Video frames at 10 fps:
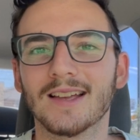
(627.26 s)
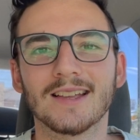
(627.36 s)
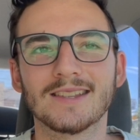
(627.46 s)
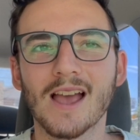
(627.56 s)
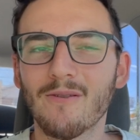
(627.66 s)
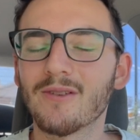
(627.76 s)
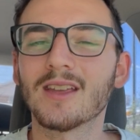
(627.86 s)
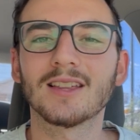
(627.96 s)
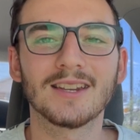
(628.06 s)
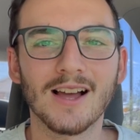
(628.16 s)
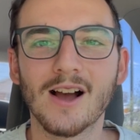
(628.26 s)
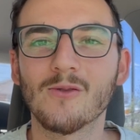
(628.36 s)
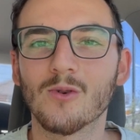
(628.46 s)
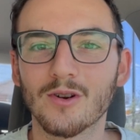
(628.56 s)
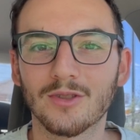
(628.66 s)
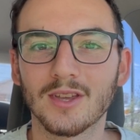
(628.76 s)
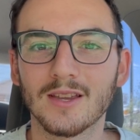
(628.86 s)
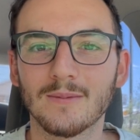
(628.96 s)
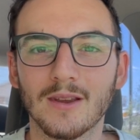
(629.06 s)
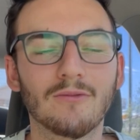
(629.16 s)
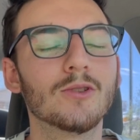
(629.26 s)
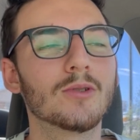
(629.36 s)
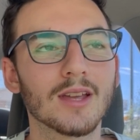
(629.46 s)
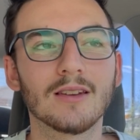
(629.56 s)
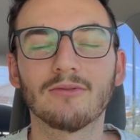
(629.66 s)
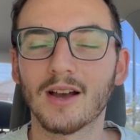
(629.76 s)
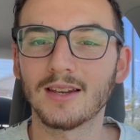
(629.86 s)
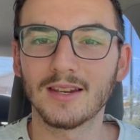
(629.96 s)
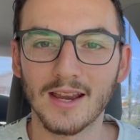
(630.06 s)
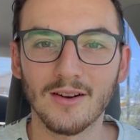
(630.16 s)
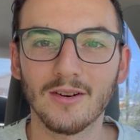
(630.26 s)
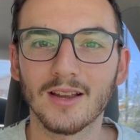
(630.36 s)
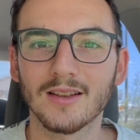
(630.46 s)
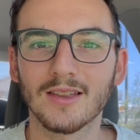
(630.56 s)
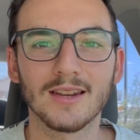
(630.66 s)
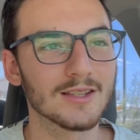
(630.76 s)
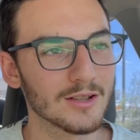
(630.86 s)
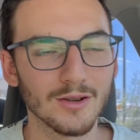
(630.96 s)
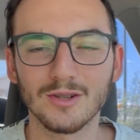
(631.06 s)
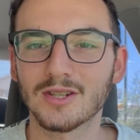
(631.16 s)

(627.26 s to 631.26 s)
Definitely not worth it if you can find an area that is close